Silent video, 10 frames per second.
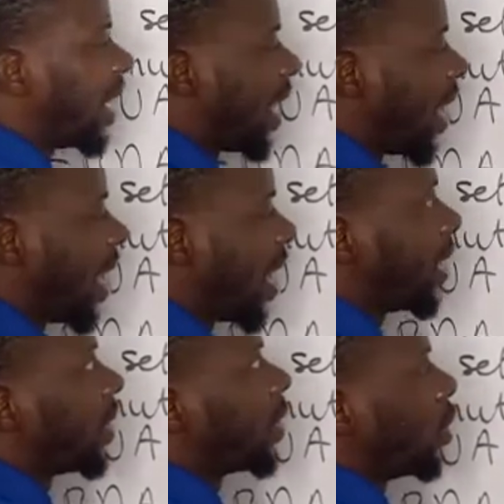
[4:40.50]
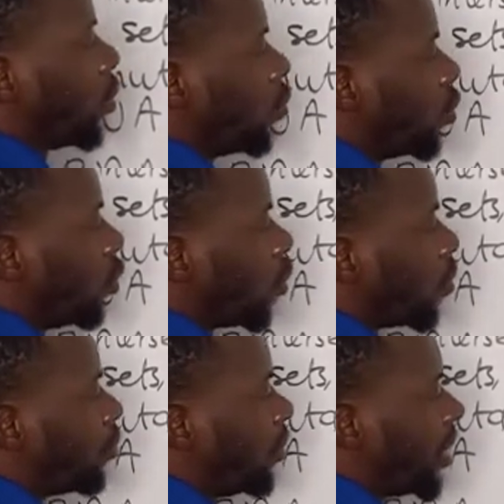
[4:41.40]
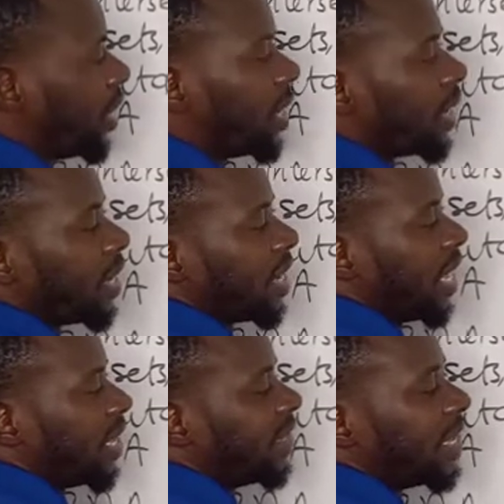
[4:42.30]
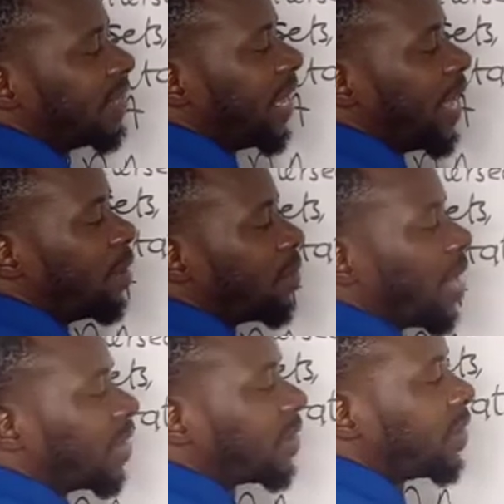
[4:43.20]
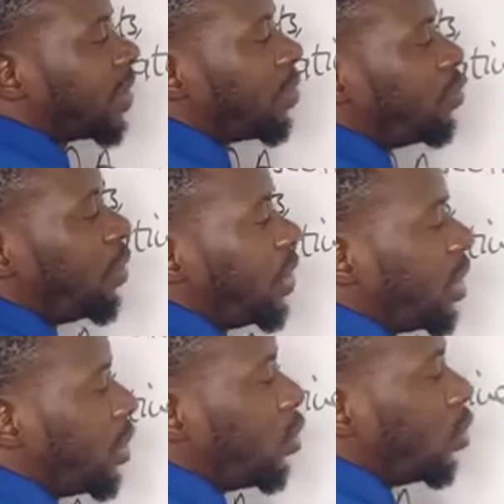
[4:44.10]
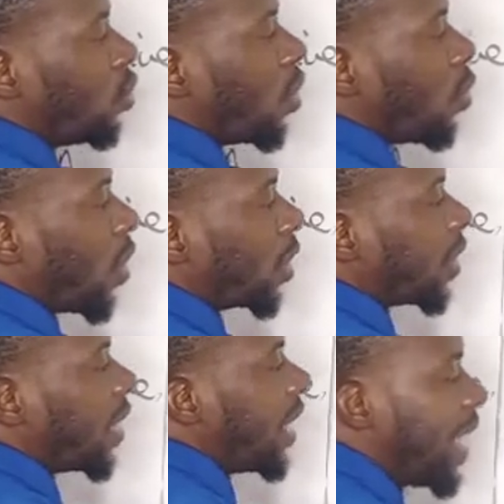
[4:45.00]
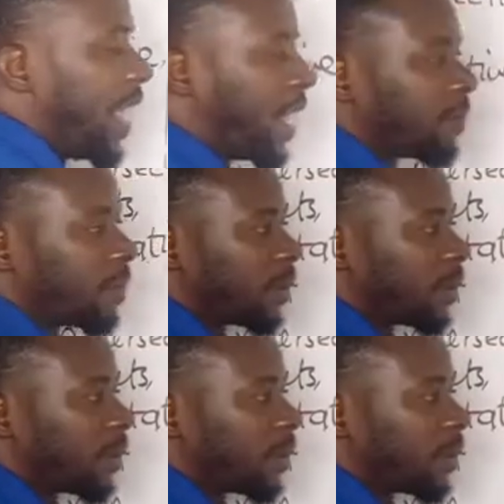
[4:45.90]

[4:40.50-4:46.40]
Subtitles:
A union B is the same as B union what? A.